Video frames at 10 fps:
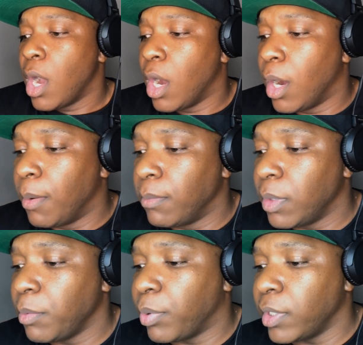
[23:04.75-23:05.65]
Let
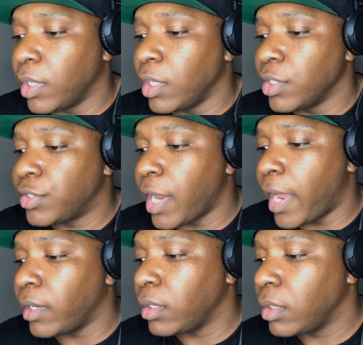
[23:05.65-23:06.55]
me put it in the
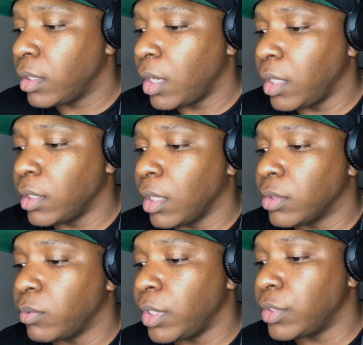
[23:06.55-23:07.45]
chat.
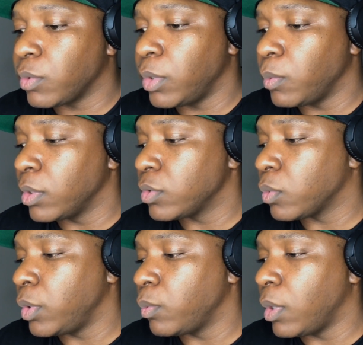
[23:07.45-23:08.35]

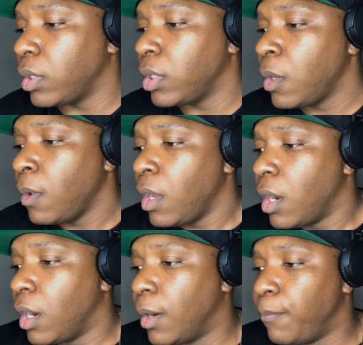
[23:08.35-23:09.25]
893-2121.
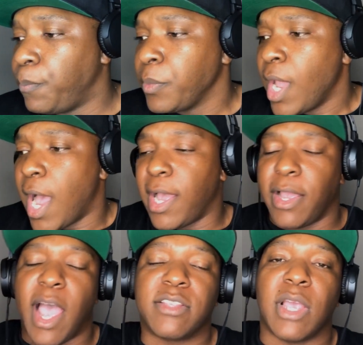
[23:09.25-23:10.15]

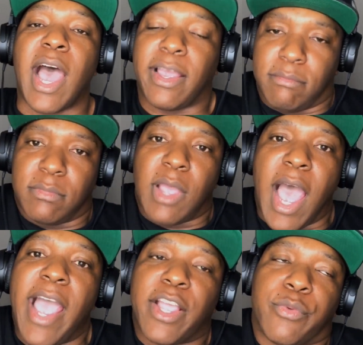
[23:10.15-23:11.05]
I
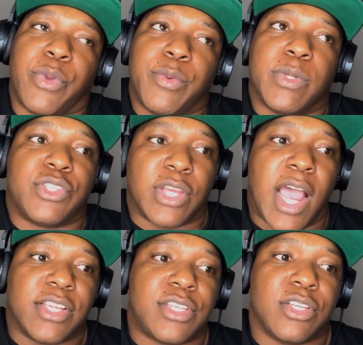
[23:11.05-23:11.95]
agree with
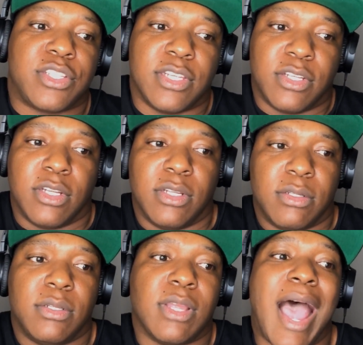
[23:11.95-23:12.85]
Josh
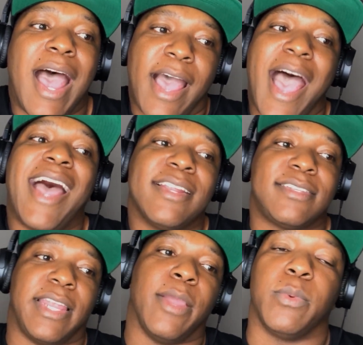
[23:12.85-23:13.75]
I
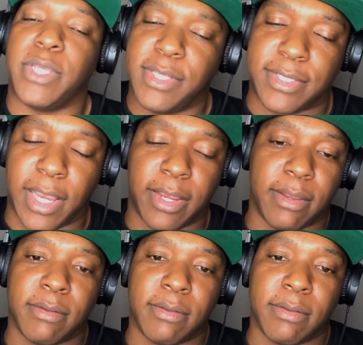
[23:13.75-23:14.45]
understand what he's saying.